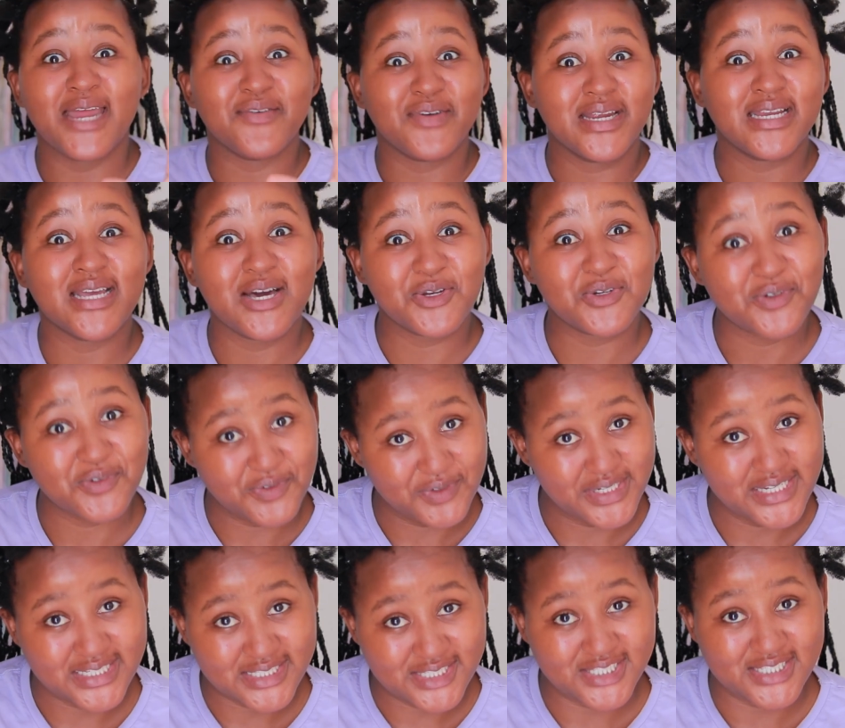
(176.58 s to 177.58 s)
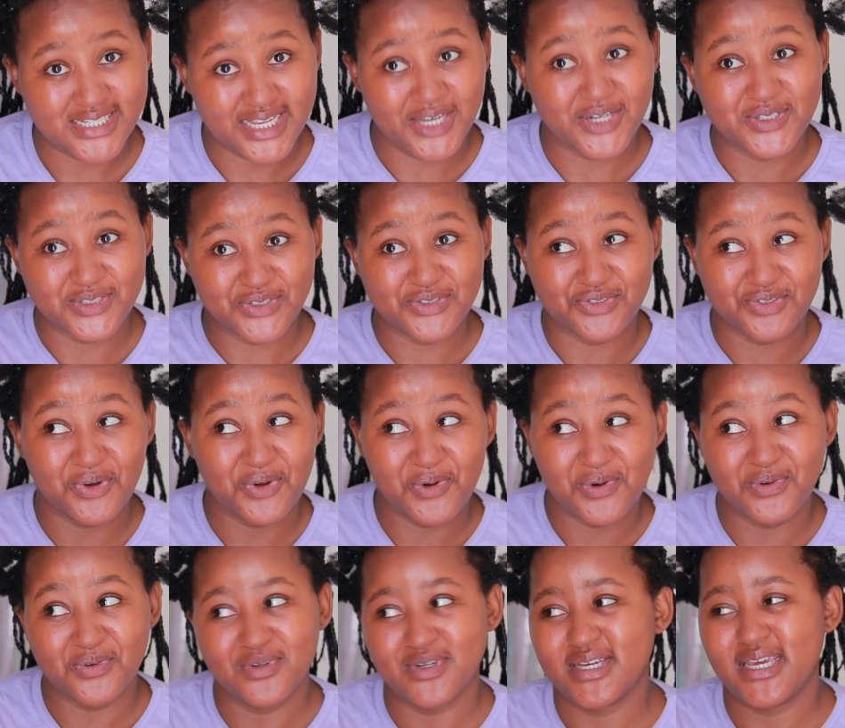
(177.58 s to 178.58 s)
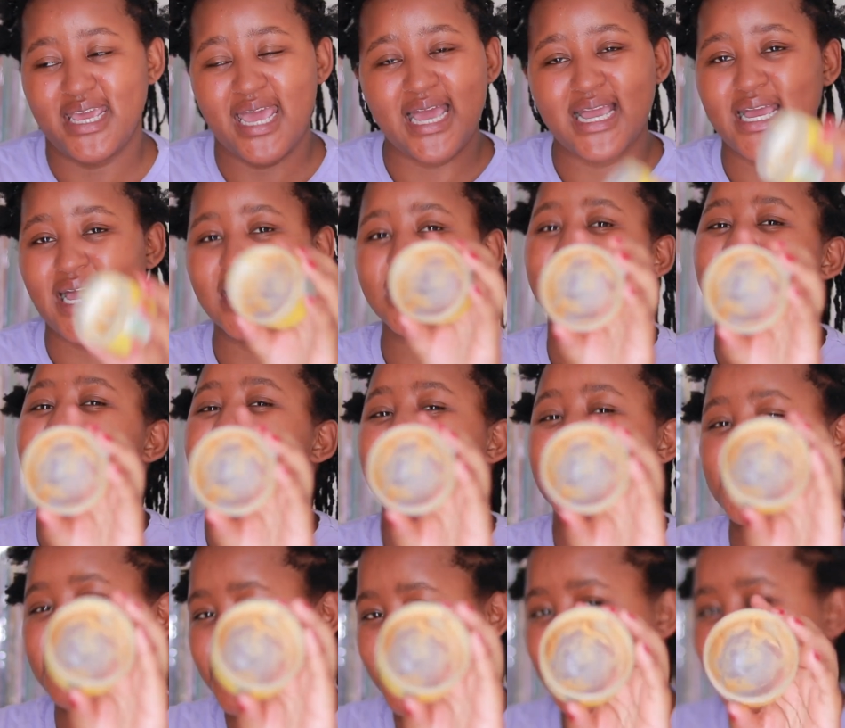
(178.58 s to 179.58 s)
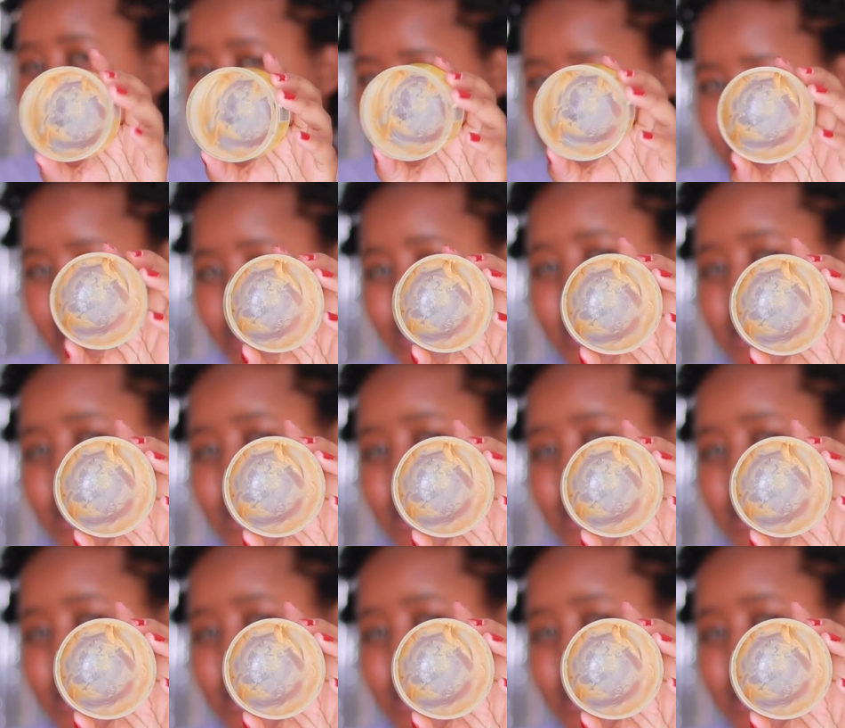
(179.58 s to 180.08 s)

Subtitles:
I ran out of edge stay control. Okay, I kind of was pushing it.